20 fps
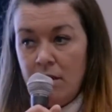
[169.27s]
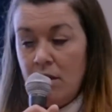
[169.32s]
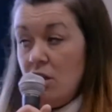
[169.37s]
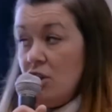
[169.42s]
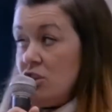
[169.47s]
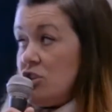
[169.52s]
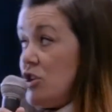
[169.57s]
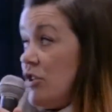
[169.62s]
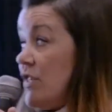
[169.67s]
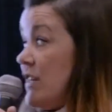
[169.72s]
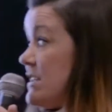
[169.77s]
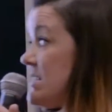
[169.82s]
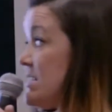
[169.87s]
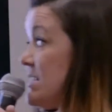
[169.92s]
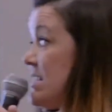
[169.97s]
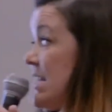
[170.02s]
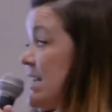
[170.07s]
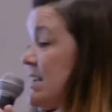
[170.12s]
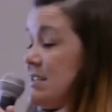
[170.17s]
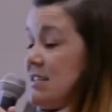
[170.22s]
So there's
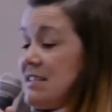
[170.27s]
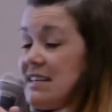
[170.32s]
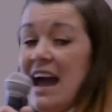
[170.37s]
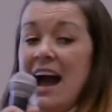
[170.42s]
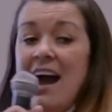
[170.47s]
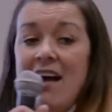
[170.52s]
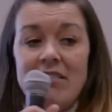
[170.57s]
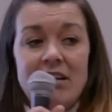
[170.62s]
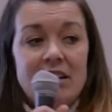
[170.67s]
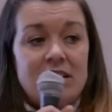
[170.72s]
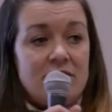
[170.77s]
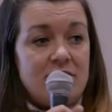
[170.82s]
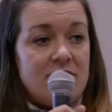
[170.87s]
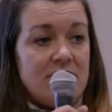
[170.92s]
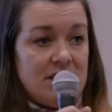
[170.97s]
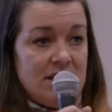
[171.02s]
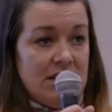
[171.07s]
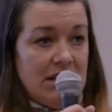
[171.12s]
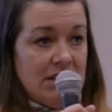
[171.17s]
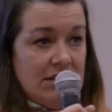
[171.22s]
6
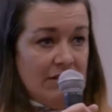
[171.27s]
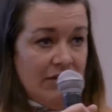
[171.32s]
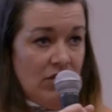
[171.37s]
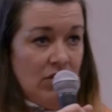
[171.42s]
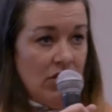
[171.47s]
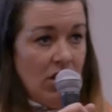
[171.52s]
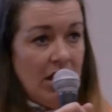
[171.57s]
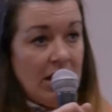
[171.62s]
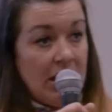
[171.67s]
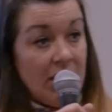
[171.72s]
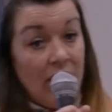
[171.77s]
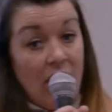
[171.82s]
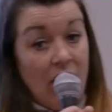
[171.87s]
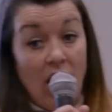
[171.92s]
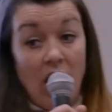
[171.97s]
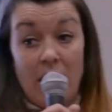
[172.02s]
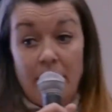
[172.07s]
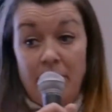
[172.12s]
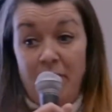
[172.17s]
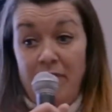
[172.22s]
characteristics, if you like, of a
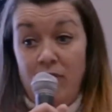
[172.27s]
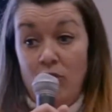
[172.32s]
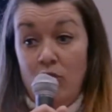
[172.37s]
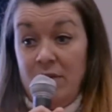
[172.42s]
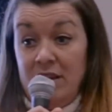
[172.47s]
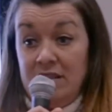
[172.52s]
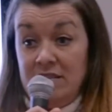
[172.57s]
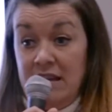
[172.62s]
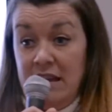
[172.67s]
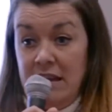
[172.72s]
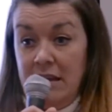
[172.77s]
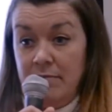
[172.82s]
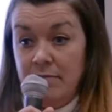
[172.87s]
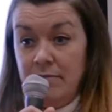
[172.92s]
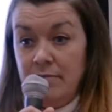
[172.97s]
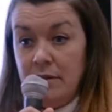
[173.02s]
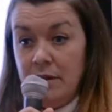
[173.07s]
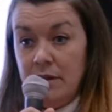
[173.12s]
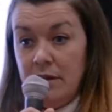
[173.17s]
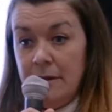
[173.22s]
high-performing team.
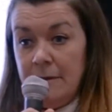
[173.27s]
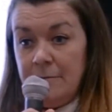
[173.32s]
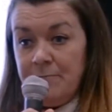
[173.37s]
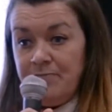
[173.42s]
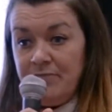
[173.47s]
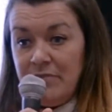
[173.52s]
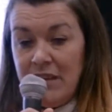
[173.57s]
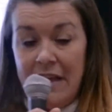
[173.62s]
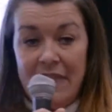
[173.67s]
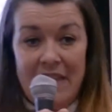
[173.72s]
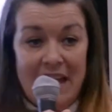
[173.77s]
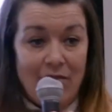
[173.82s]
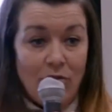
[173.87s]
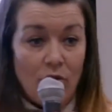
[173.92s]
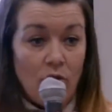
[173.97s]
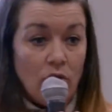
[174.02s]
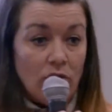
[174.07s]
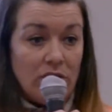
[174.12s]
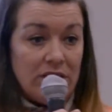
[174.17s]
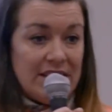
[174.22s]
And they're
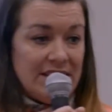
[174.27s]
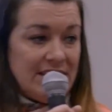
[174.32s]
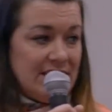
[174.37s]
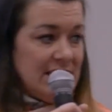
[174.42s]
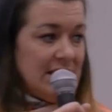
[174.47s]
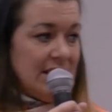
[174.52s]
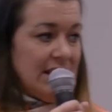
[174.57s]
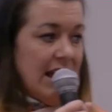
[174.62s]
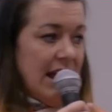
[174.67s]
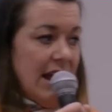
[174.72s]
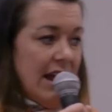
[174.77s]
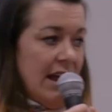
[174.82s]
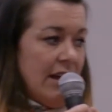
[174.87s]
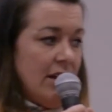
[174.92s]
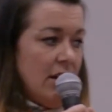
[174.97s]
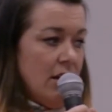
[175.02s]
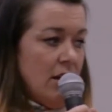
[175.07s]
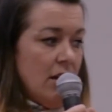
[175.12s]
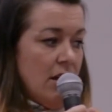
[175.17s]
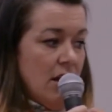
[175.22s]
all listed there
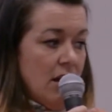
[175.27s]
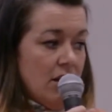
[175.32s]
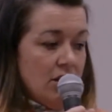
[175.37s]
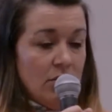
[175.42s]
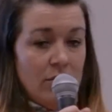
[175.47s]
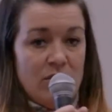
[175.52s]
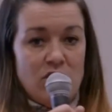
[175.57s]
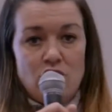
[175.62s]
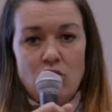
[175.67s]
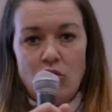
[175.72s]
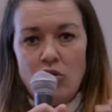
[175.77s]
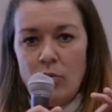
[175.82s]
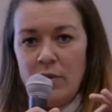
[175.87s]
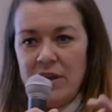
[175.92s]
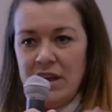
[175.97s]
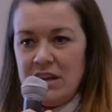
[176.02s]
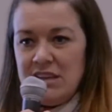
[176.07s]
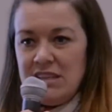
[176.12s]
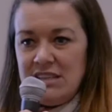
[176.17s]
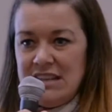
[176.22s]
to ensure that
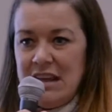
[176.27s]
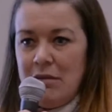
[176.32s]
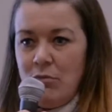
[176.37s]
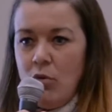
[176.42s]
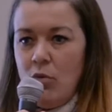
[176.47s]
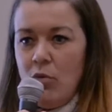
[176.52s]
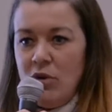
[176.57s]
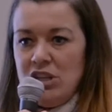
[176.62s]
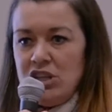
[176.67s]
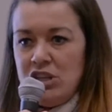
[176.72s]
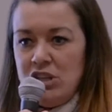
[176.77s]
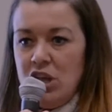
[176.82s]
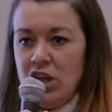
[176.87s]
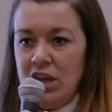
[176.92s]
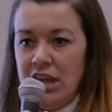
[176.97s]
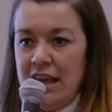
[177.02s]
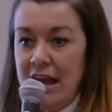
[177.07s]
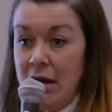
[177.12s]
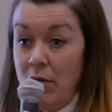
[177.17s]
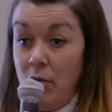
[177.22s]
we understand what we're
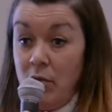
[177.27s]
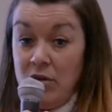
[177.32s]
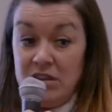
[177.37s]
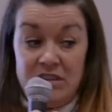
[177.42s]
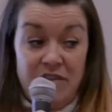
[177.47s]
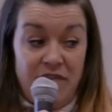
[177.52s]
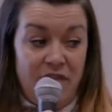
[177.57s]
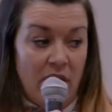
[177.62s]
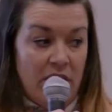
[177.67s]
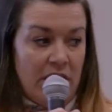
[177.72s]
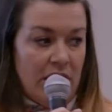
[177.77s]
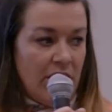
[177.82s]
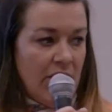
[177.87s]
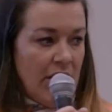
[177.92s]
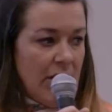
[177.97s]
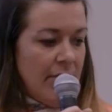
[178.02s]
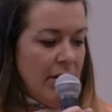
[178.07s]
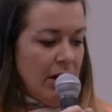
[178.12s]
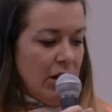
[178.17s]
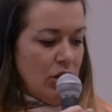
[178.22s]
looking at when we're defining
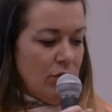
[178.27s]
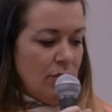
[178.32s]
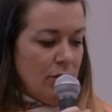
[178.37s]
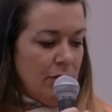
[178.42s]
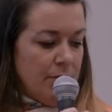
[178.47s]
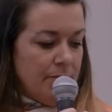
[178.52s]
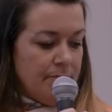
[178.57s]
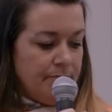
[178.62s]
great management.